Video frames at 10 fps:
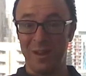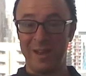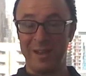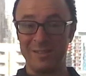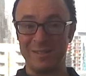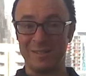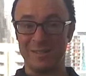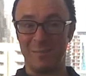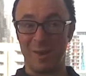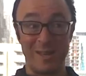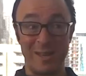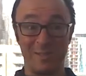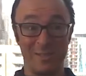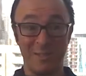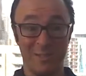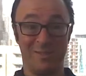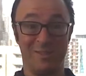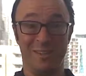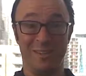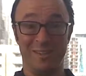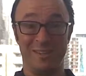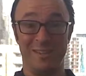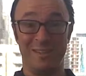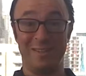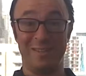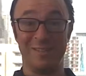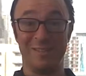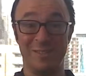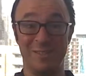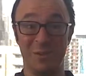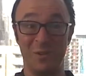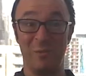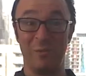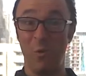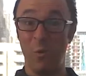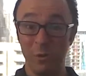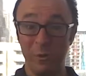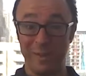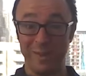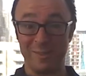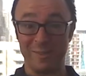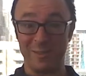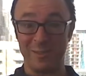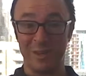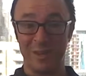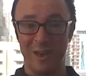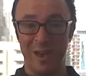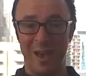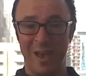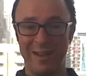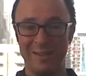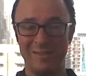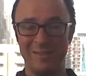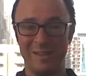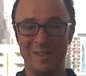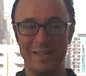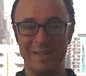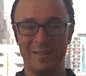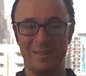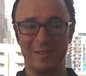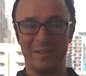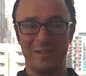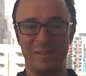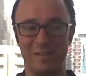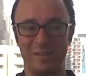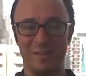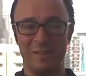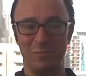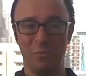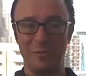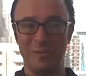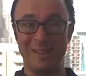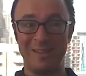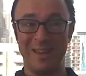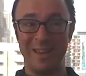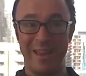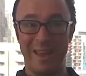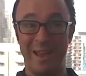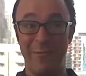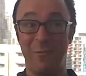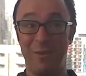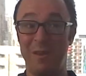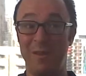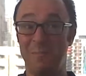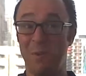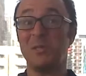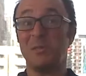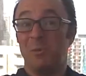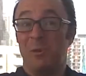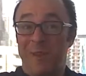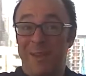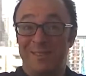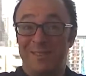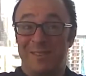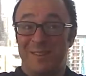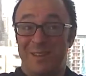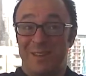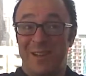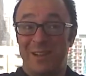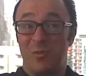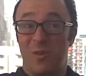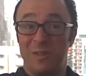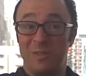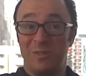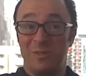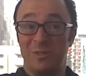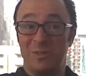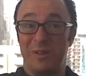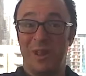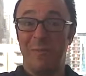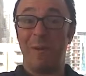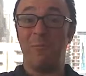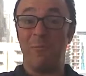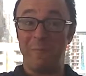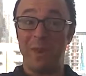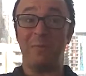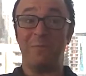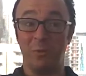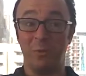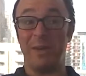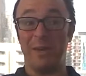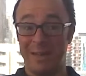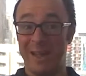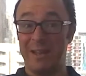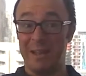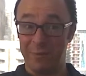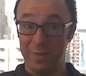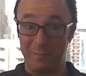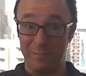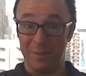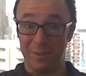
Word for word: And my text doesn't. It is concerned with all offences and it looks at every possible offence and tries to come up with a method for looking at any of them.